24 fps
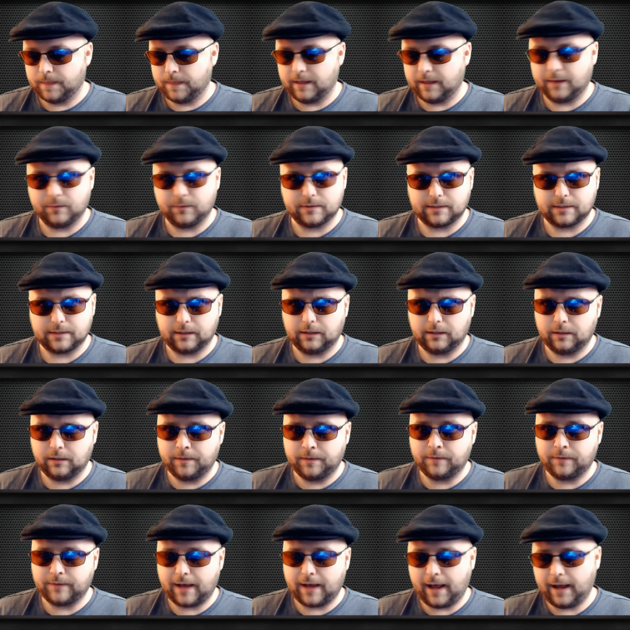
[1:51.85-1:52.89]
It was a little
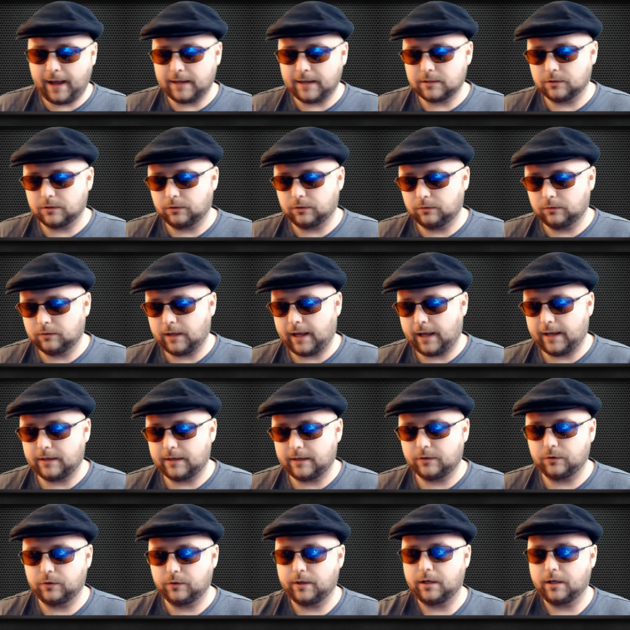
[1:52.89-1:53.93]
bit of a hassle. I had
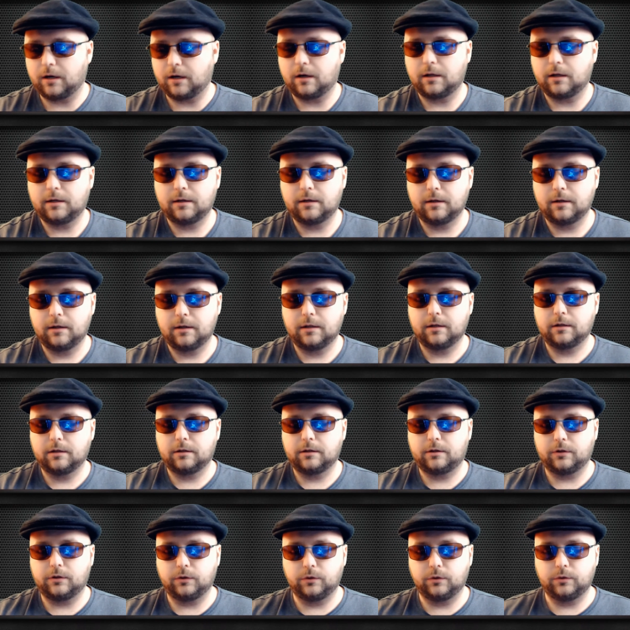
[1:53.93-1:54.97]
to get on
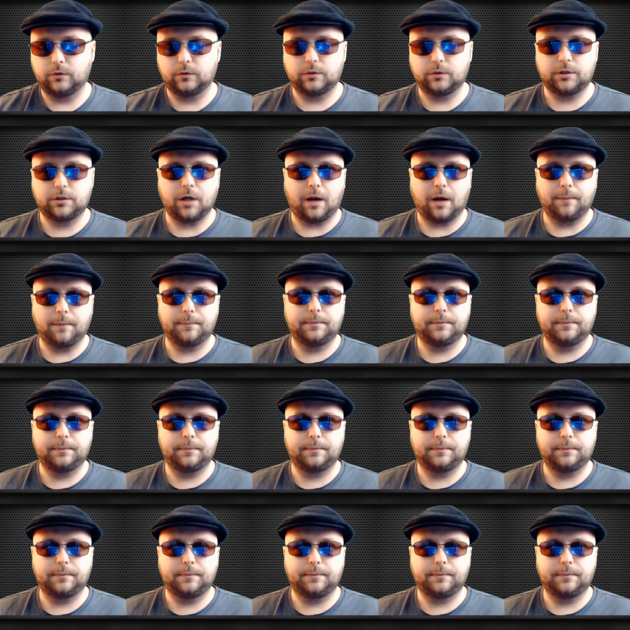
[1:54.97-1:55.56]
to shop